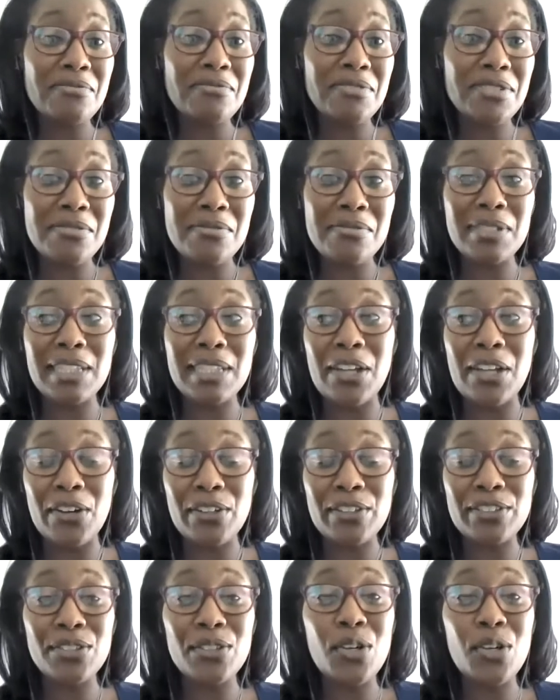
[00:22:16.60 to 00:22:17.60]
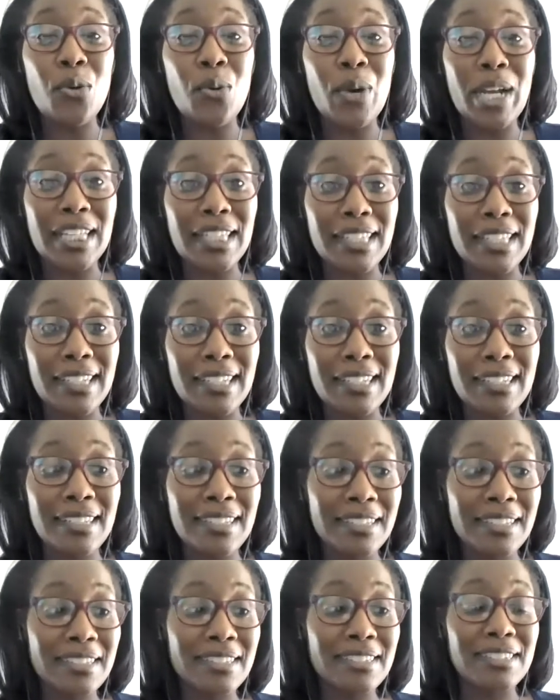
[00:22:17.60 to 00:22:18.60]
you learn to quickly
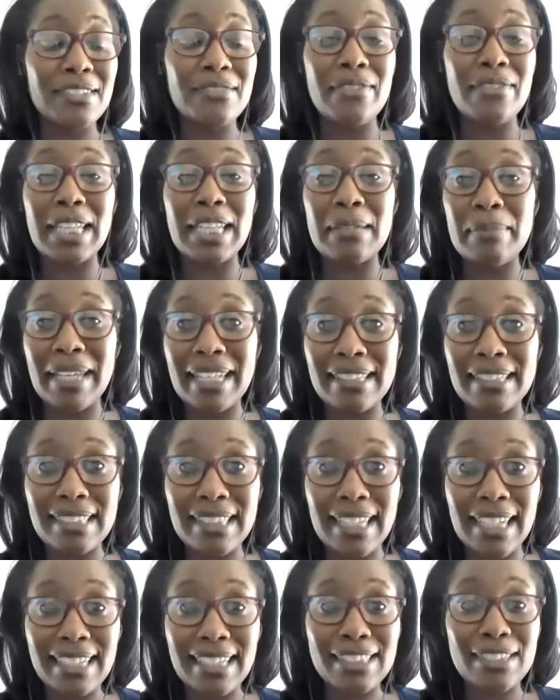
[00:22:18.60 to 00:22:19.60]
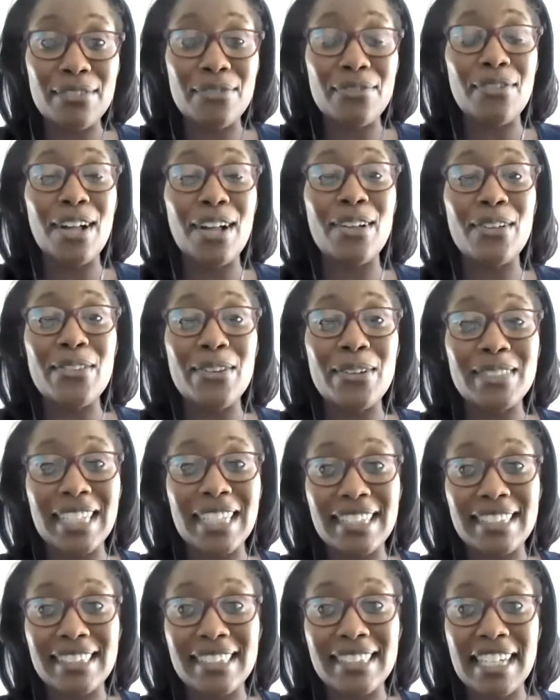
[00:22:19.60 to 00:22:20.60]
develop instincts to follow those
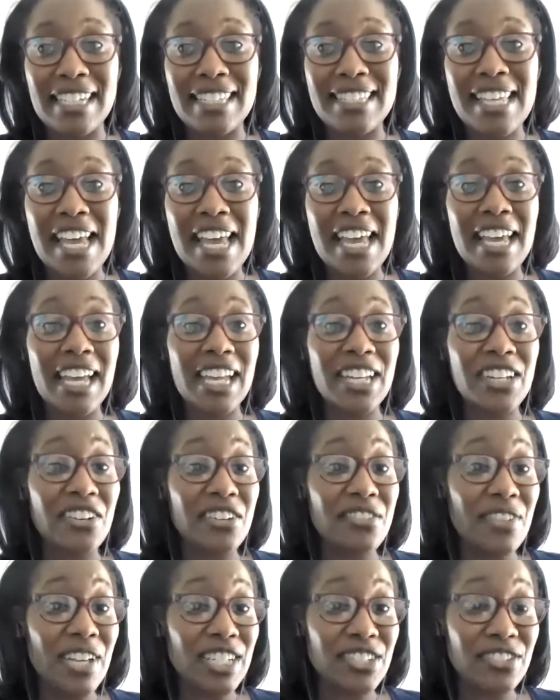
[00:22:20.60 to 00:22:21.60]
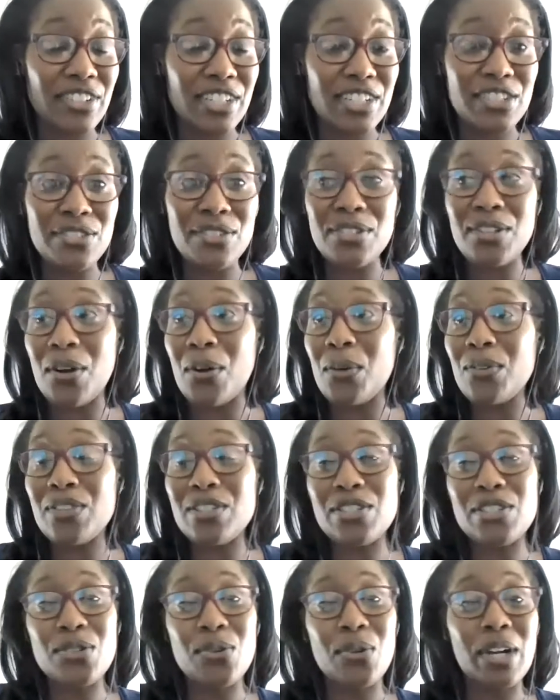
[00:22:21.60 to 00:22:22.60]
instincts, and you're adventurous. You'll go to
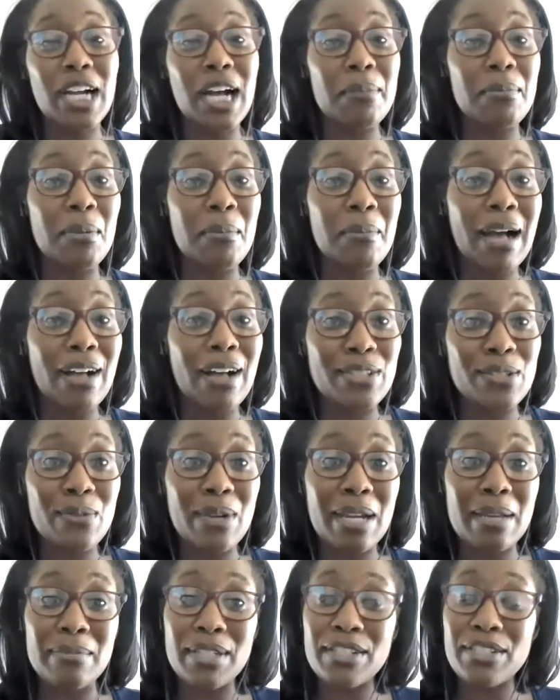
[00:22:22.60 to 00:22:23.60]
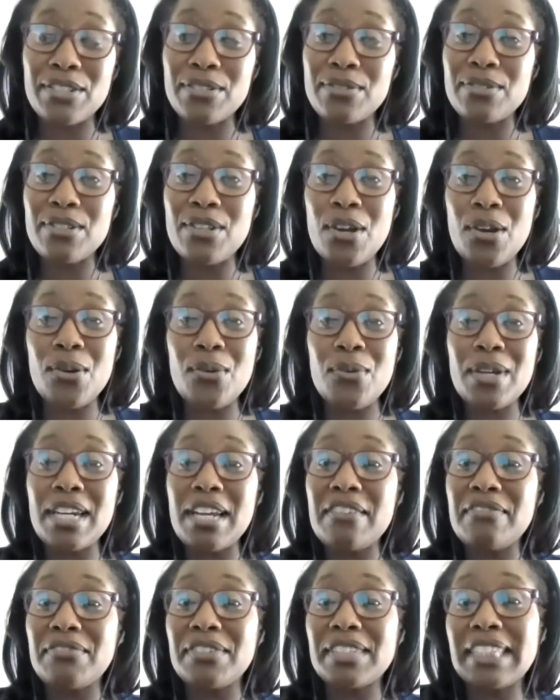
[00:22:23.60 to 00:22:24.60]
the store a couple miles away because you know
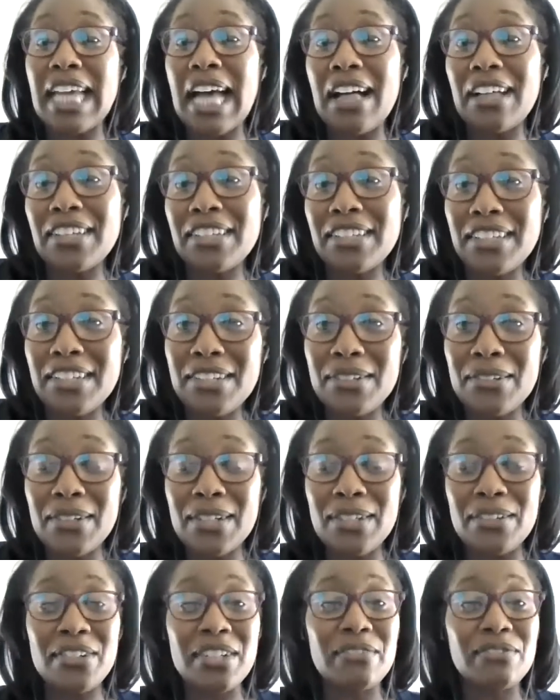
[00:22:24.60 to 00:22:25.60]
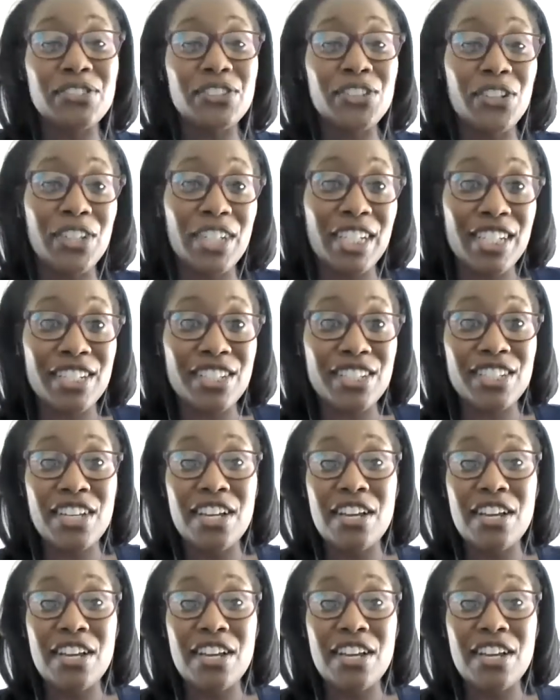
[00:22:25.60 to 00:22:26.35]
enough Italian to do it or enough Turkish,